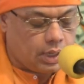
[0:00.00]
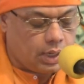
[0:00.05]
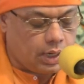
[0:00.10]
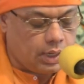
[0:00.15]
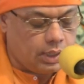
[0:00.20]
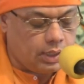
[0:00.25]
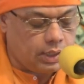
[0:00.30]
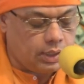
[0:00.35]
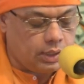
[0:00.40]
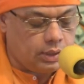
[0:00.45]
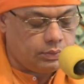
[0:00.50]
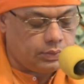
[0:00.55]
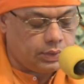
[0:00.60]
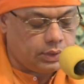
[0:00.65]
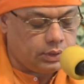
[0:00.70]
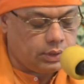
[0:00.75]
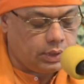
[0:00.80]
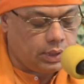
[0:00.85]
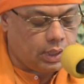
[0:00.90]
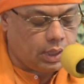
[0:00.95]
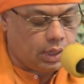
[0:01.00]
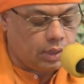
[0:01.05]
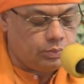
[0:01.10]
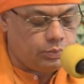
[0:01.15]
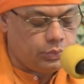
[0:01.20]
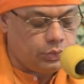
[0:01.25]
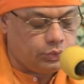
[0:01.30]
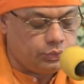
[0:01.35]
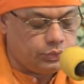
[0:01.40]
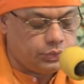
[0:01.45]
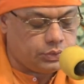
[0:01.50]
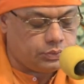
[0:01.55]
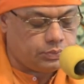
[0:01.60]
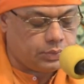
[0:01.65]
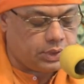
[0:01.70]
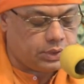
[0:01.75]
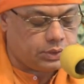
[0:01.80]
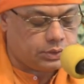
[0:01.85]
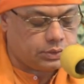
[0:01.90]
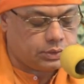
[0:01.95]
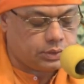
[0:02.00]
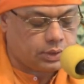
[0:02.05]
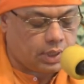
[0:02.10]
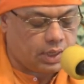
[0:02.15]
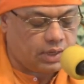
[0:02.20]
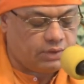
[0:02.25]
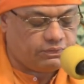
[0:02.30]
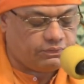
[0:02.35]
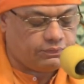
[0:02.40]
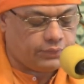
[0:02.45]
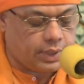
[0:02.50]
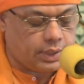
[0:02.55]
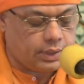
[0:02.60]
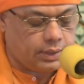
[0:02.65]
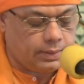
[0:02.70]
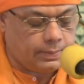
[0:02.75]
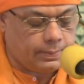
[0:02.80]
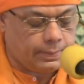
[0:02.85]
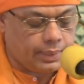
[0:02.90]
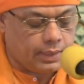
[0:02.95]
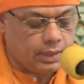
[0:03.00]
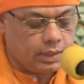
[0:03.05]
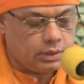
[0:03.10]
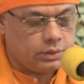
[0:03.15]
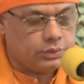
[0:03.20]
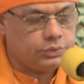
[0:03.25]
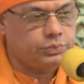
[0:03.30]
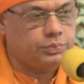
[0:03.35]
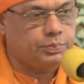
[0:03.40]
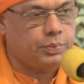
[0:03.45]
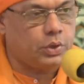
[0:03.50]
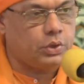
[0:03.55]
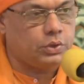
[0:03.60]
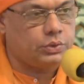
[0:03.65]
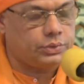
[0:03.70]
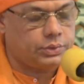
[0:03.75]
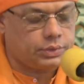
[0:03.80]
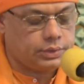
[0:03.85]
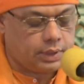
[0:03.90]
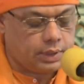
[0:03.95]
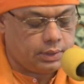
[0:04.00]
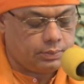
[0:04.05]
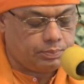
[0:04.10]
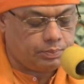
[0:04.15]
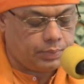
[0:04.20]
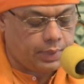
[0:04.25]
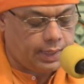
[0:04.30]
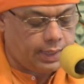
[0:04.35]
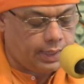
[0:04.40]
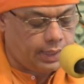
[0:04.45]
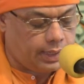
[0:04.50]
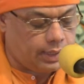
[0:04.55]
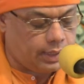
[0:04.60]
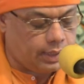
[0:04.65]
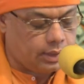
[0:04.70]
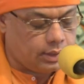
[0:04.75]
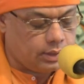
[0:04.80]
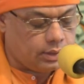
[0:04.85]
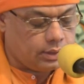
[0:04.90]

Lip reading: and even the amusement and fun, sports and play.